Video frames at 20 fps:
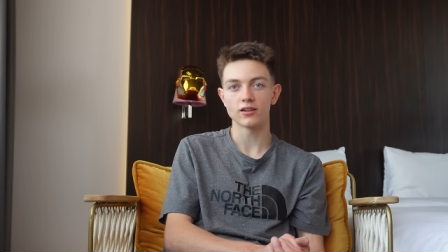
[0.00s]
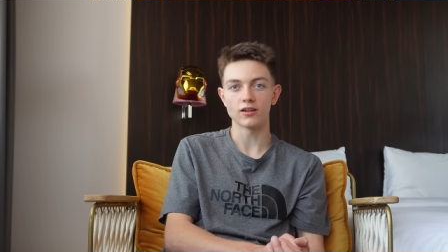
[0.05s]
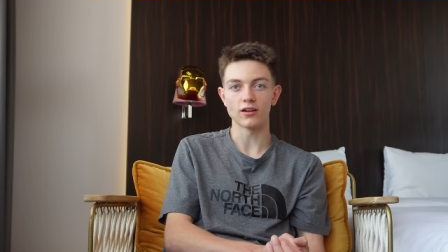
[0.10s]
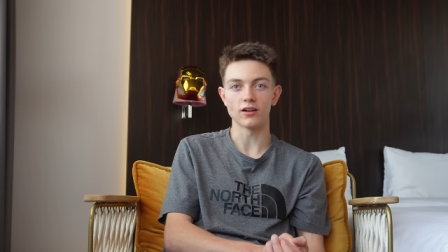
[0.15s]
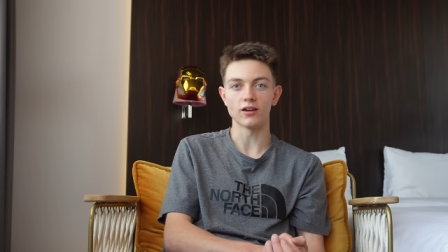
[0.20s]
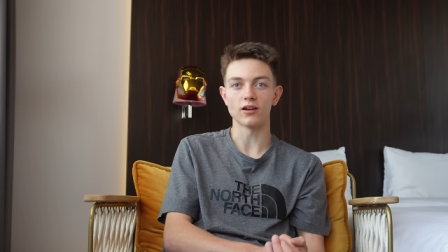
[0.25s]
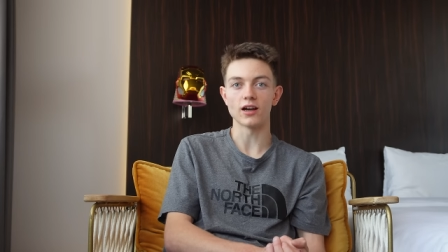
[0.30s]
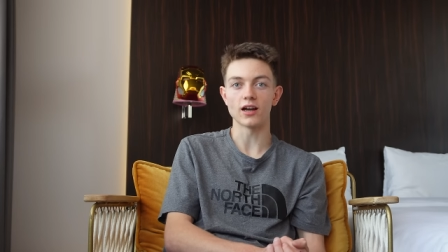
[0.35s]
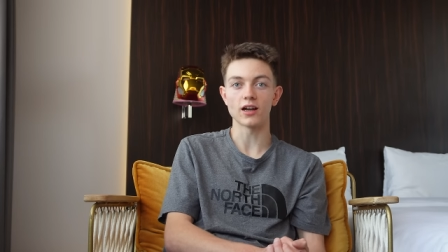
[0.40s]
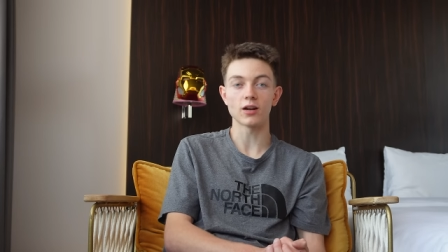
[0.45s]

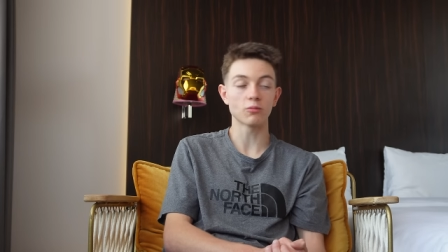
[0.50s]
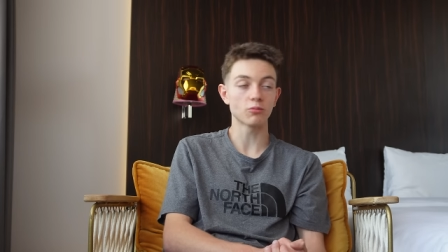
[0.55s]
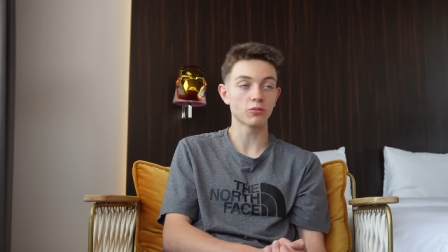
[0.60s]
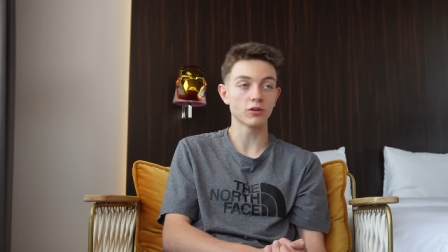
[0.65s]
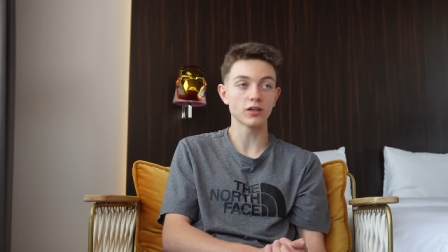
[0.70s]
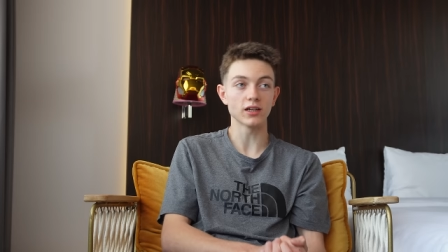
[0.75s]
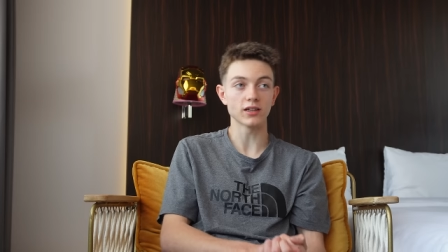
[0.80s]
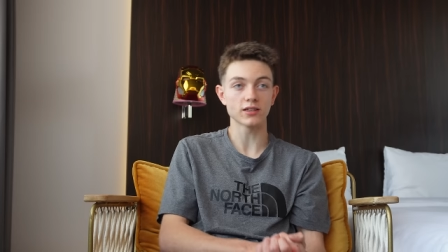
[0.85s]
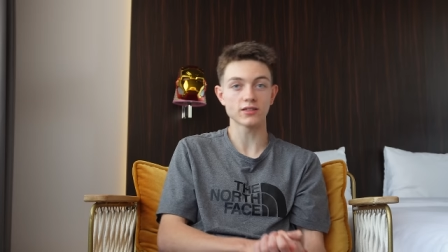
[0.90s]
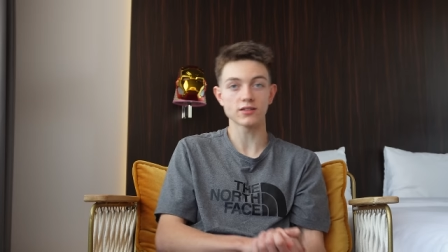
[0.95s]
Uh, and I'm
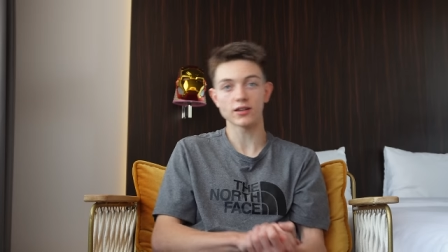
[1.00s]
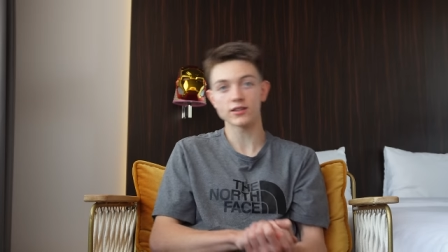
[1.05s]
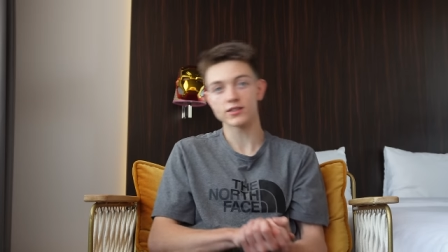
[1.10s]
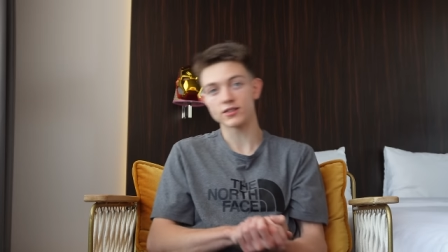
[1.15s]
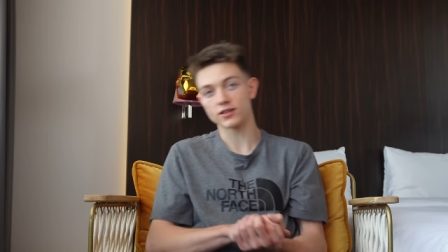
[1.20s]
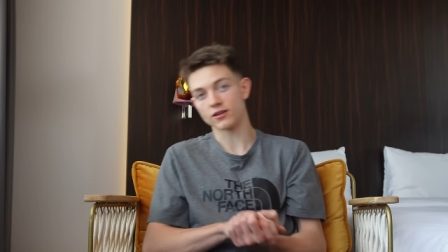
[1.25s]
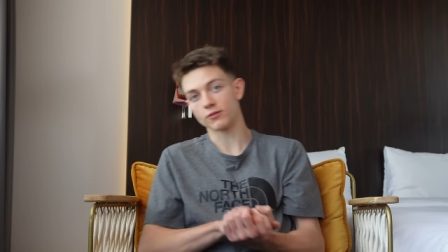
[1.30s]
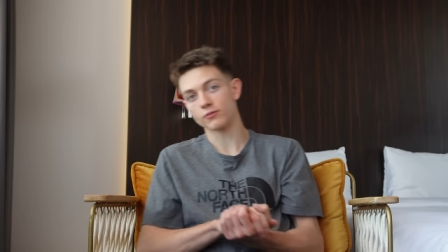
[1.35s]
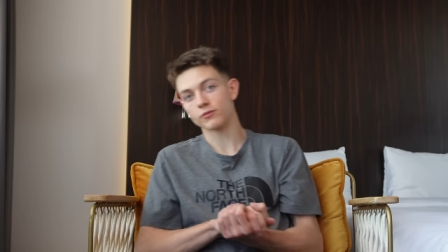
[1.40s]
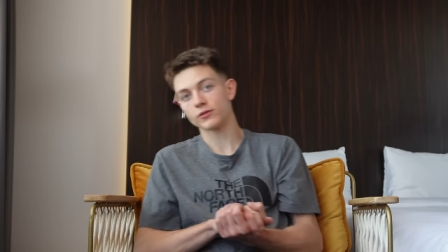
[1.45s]
really
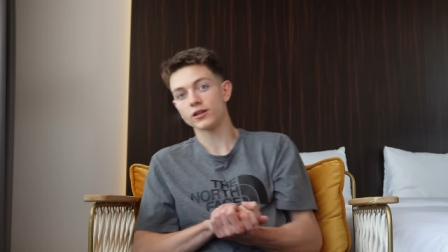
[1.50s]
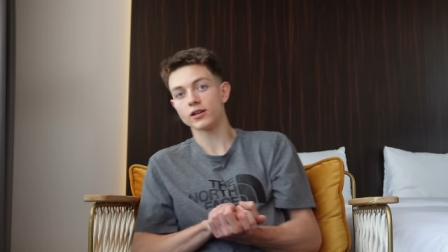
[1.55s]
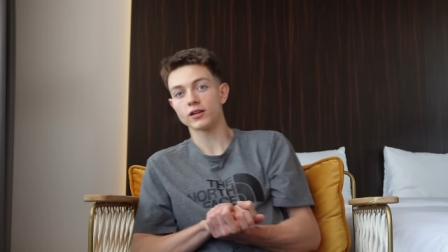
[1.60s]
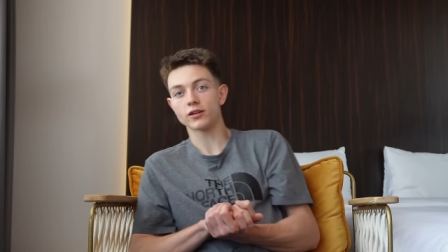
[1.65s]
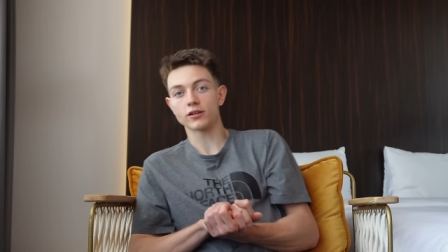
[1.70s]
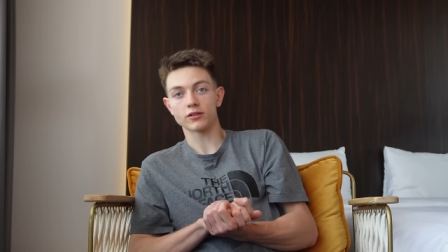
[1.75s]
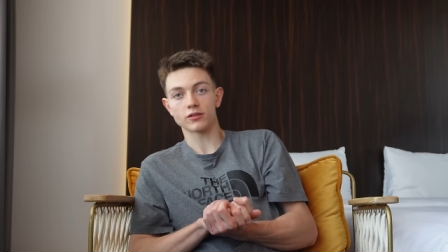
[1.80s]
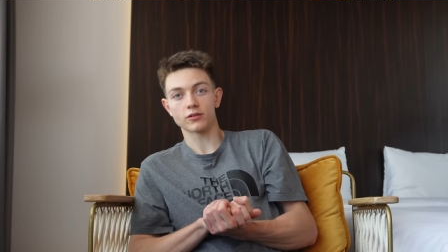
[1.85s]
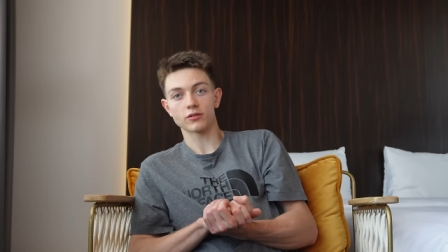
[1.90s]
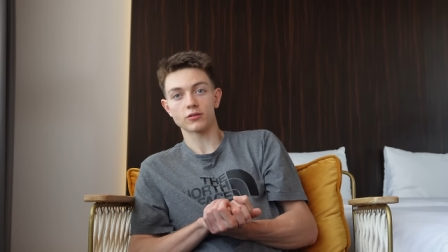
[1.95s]
excited. I'm
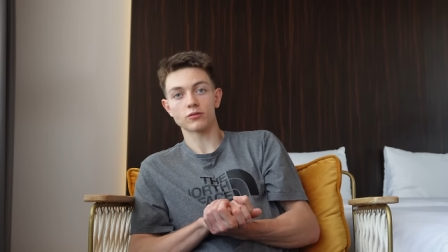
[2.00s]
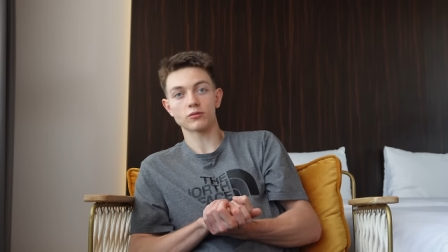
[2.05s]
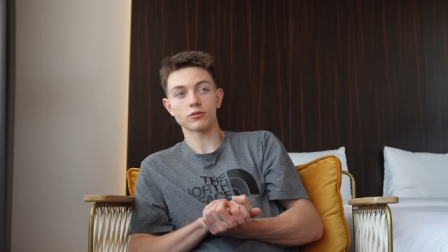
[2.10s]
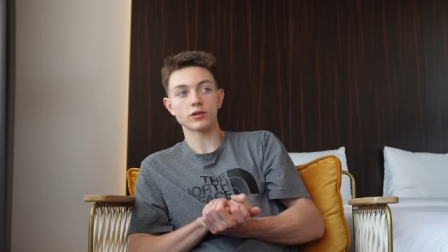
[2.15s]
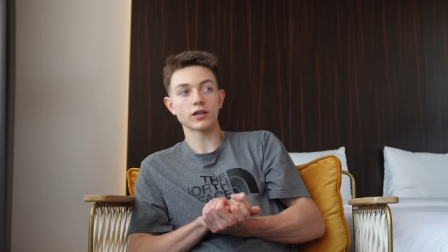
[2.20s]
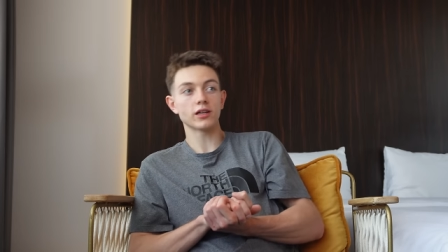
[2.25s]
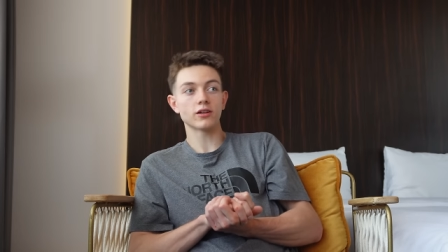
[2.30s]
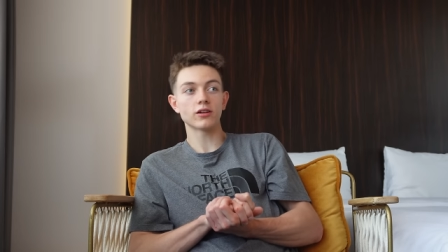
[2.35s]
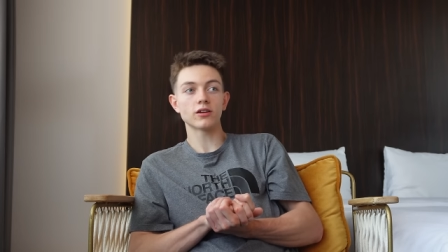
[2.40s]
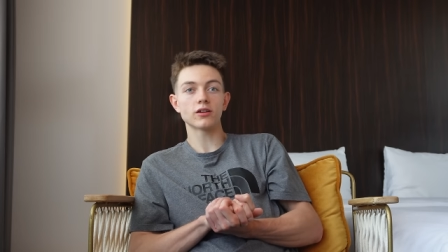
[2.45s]
feeling
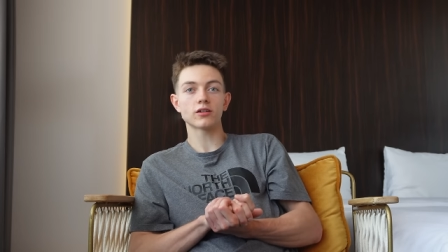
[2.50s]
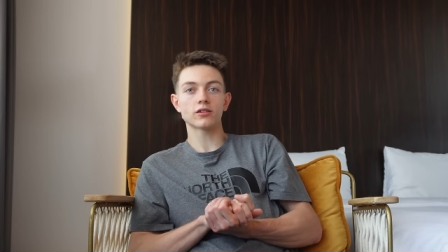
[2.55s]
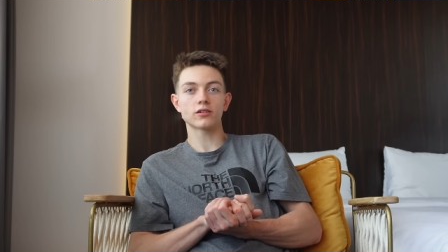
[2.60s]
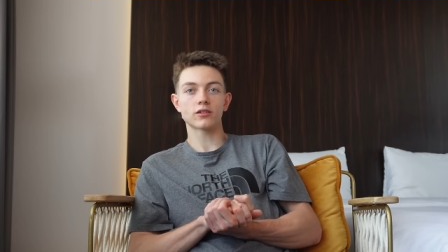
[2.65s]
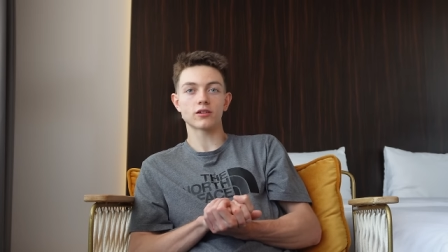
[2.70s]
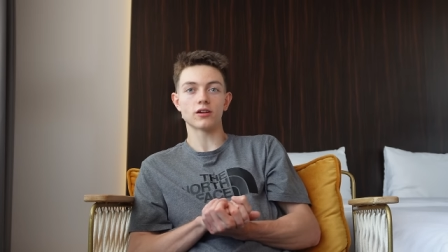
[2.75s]
really good.